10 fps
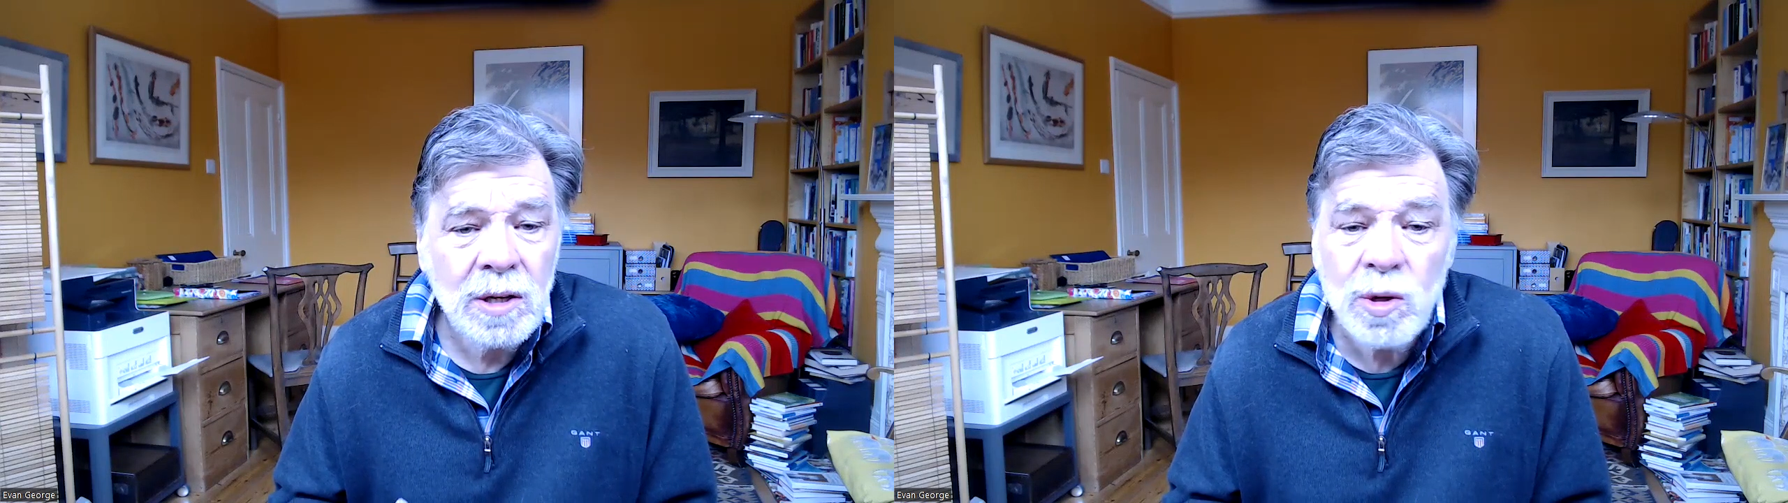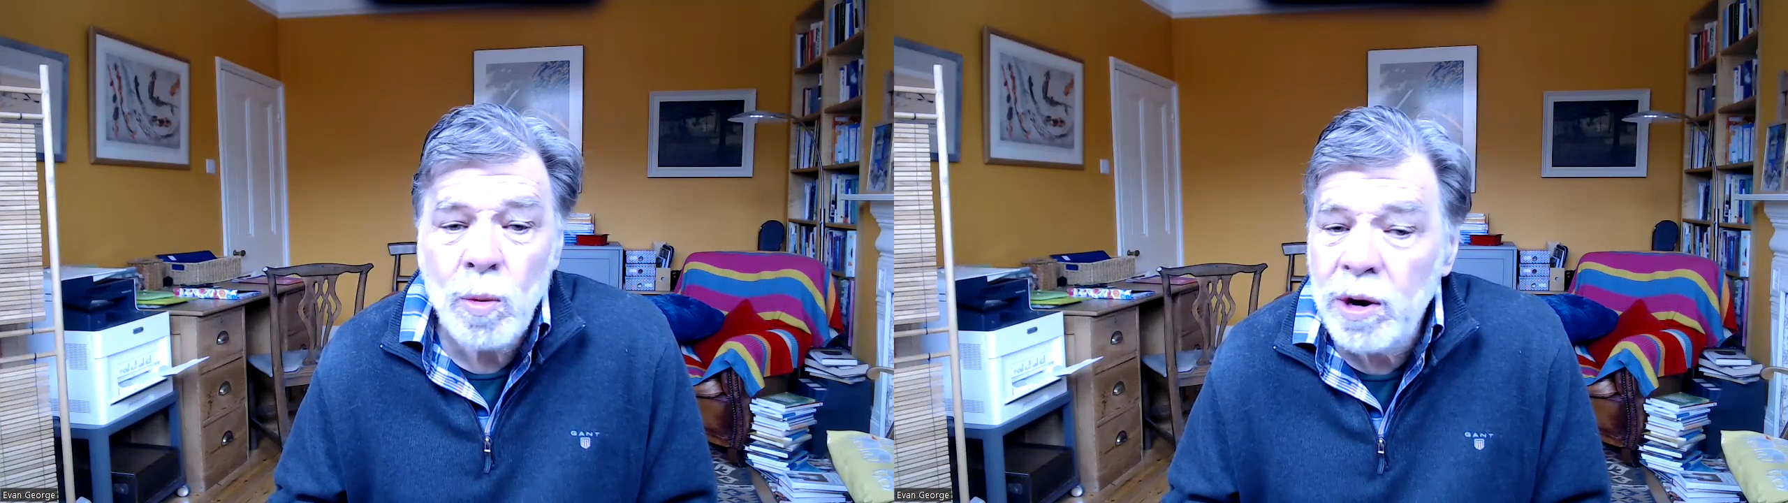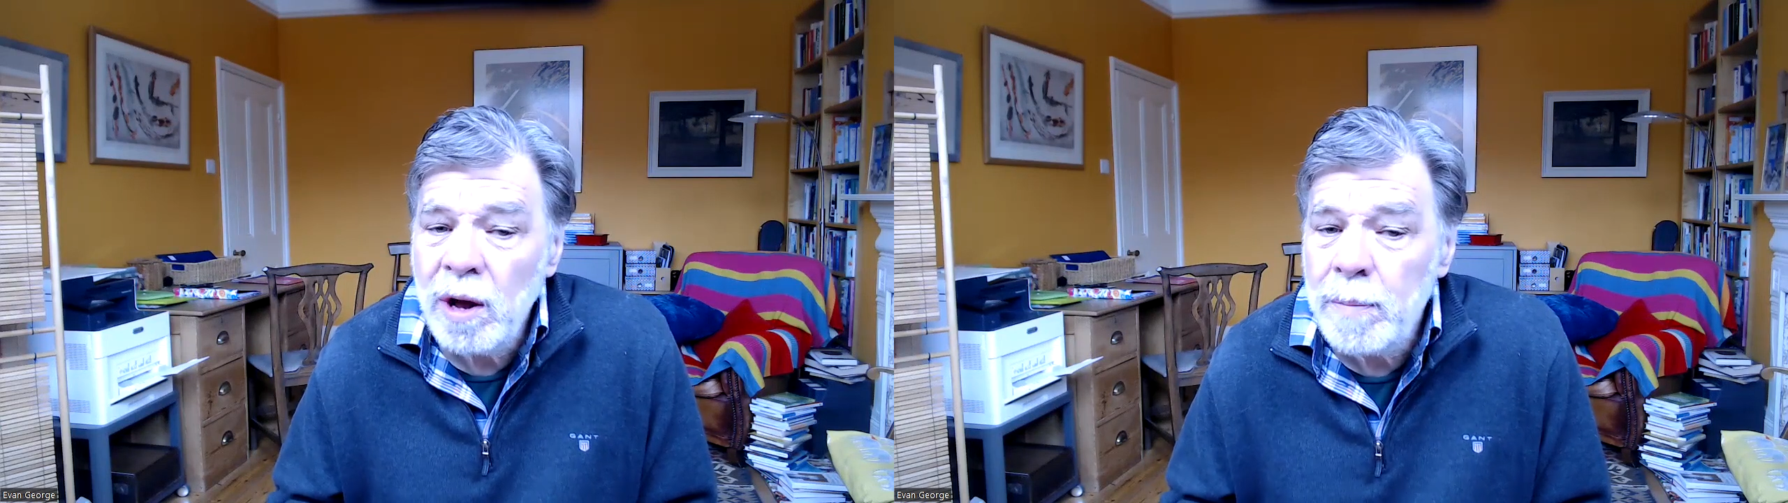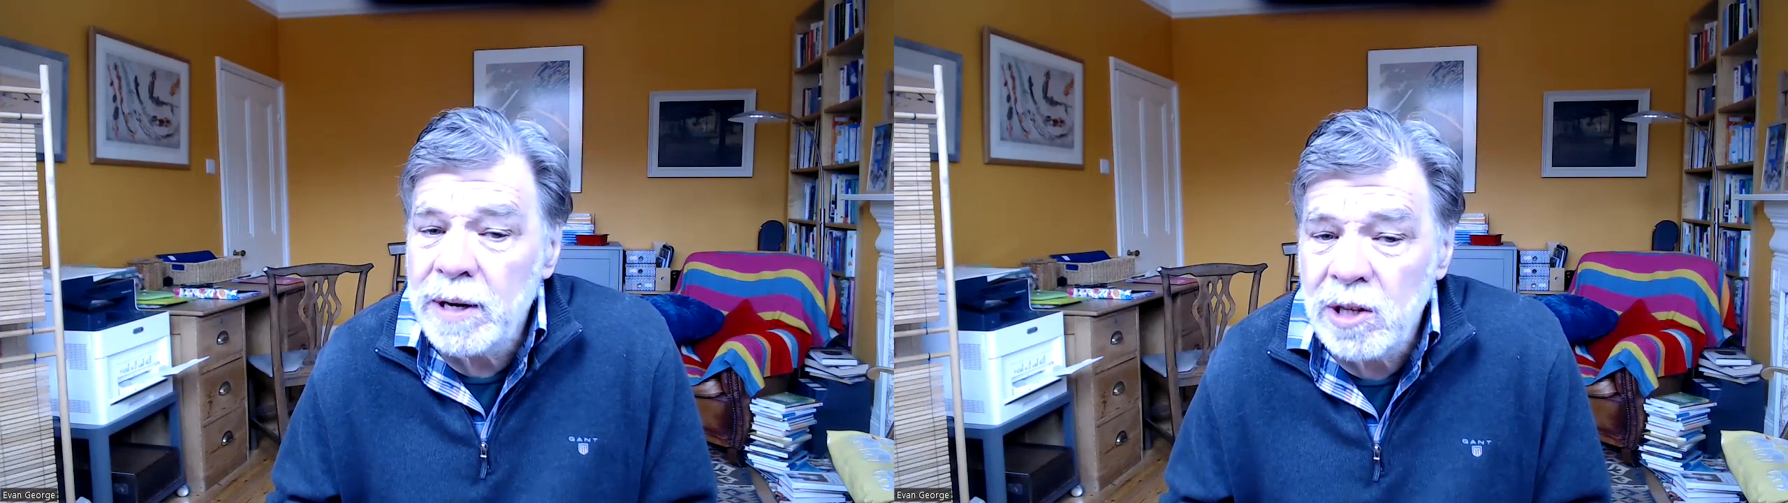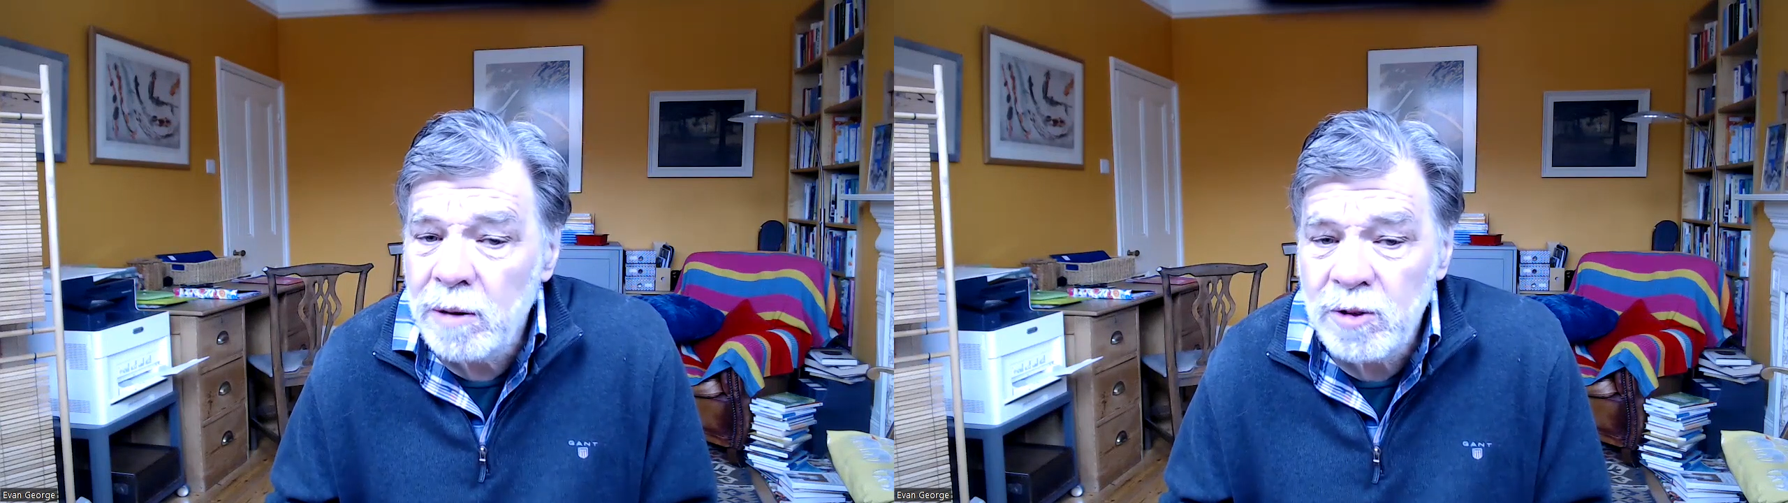So, what are your
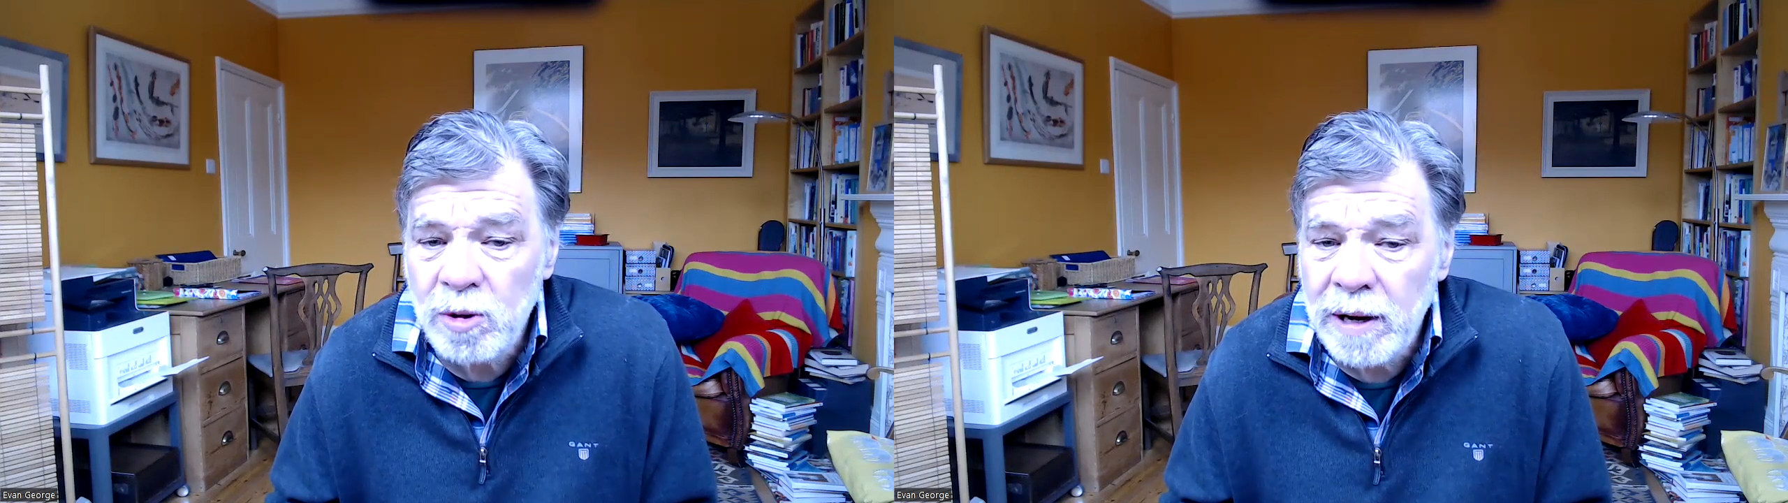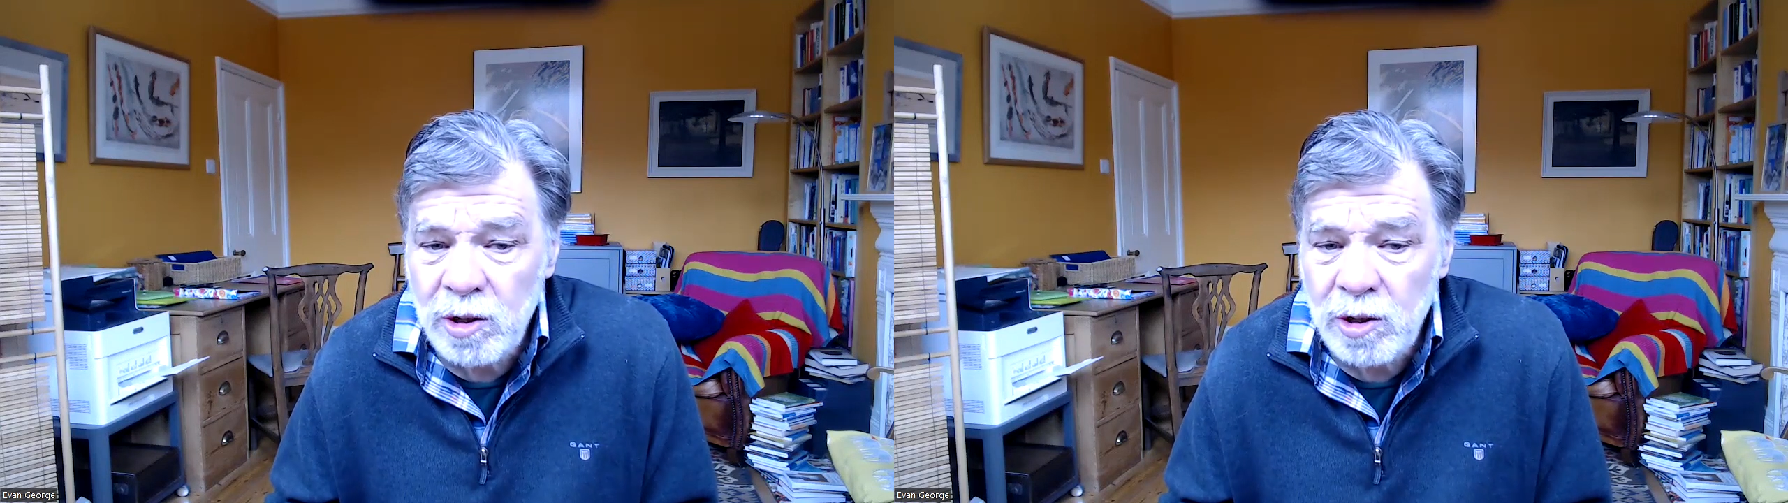best hopes from